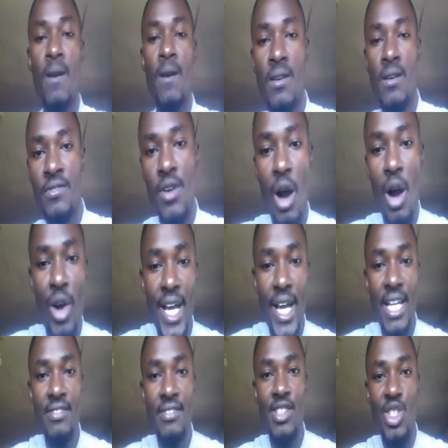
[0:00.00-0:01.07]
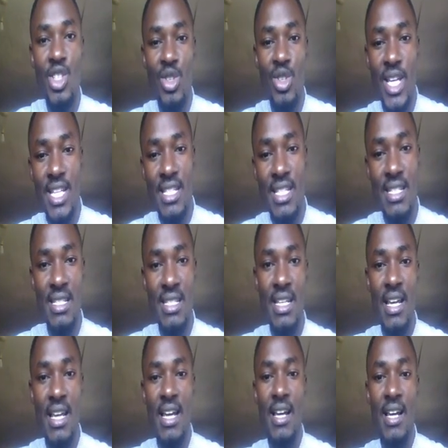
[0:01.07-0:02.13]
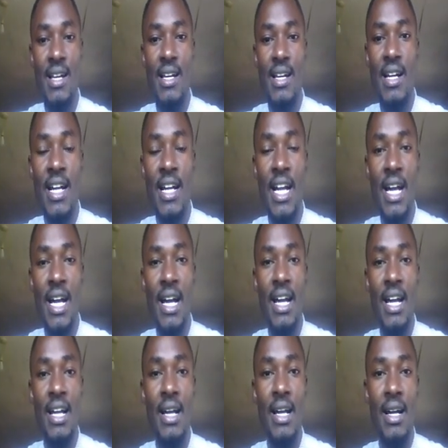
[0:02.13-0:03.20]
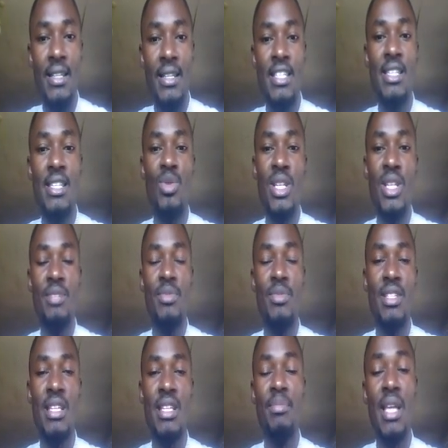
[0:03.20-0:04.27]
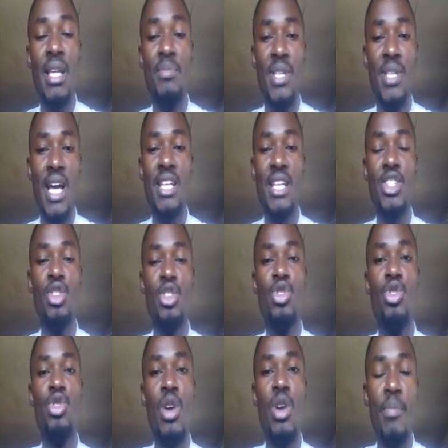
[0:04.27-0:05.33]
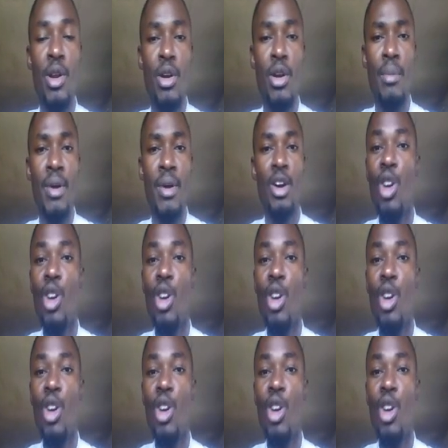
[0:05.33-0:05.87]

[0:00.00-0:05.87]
For our A-level students, This is what sometimes they ask you to draw a panorama.